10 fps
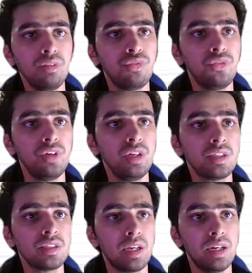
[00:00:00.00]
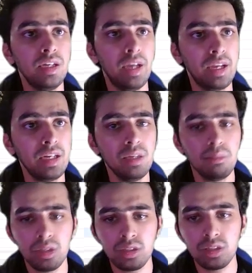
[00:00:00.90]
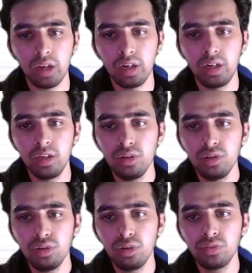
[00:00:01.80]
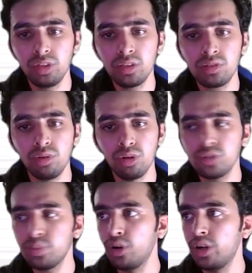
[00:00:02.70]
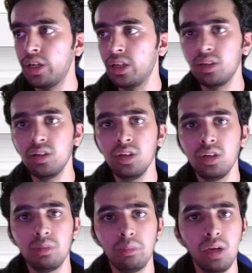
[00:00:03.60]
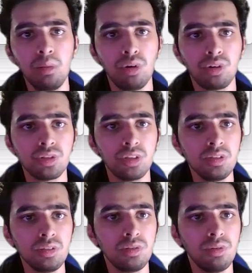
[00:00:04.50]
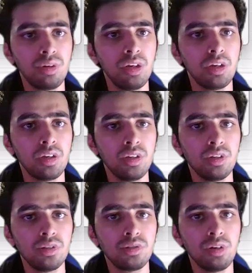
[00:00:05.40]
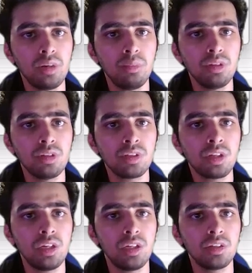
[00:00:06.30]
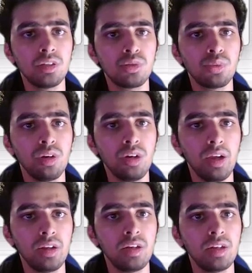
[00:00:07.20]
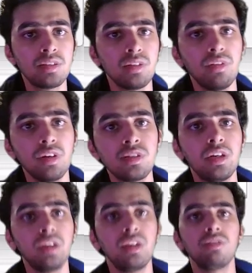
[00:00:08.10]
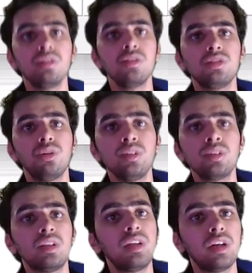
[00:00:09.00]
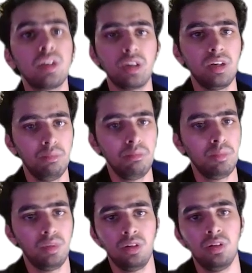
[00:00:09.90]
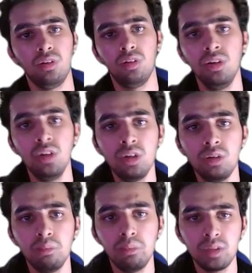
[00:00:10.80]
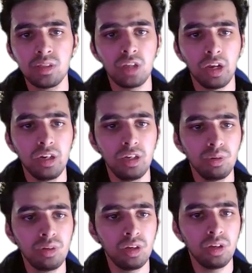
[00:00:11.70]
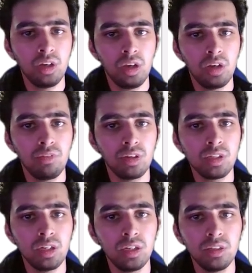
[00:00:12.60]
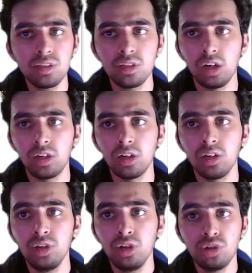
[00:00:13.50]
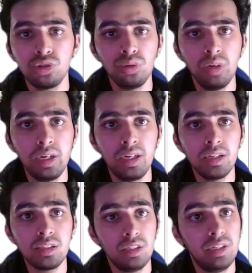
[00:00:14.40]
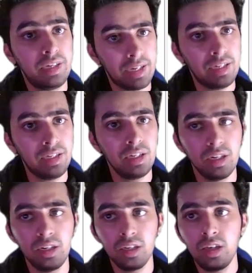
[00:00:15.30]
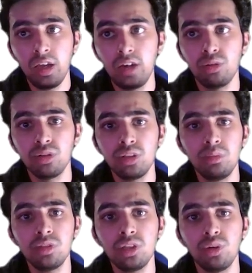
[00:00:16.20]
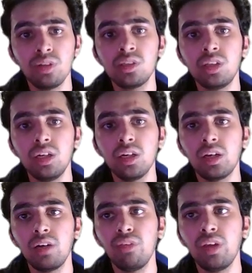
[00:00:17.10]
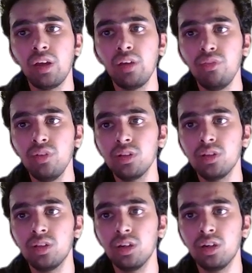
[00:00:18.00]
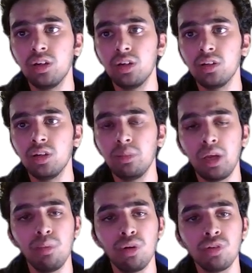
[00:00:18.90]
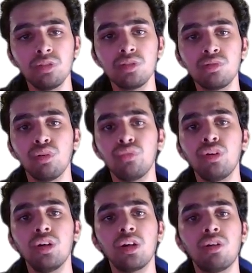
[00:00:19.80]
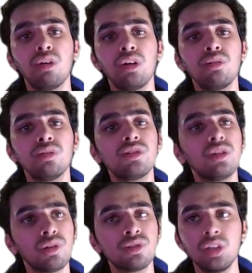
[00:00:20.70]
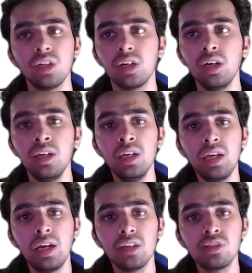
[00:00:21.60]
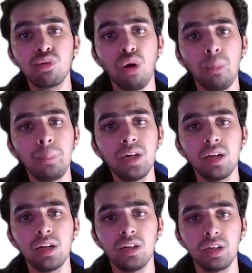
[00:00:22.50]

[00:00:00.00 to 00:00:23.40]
if we send any message ID of these corresponding mailboxes, okay, so let me just clear this one, and let's say we are sending on the 0x300 message ID. Okay, and we are sending this data, so it has detected it, and on the 0x300 we have the mailbox which is configured according to the 0x300. It has copied